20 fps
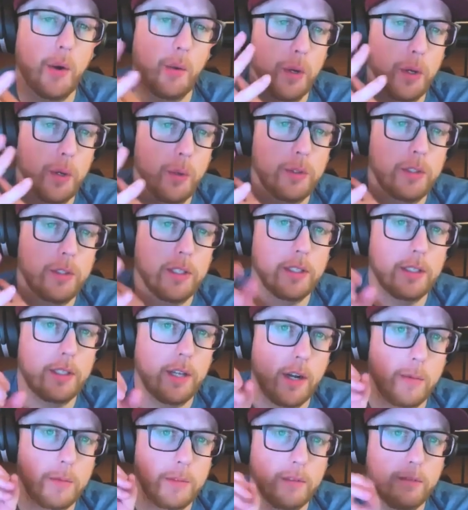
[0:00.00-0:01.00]
roots in
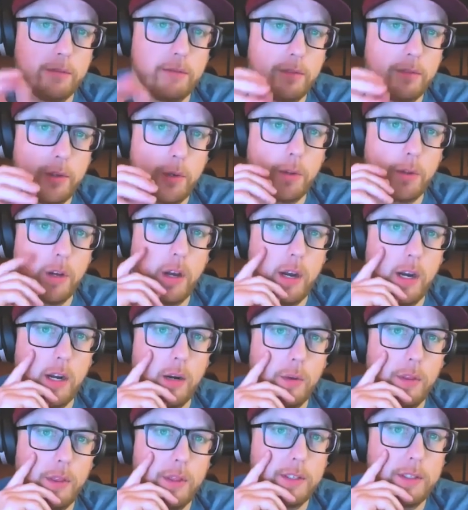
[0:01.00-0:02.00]
terms of through exactly. the
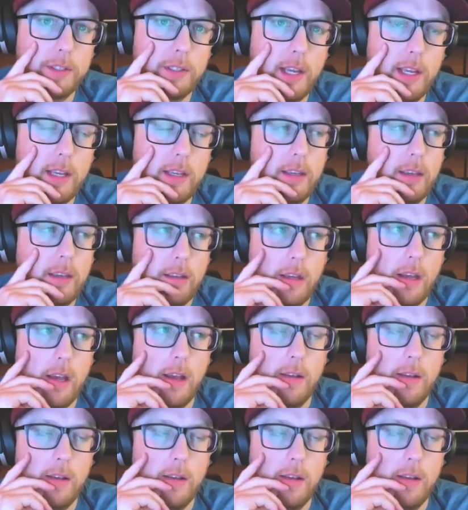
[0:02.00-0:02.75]
heart with a stake. Yeah.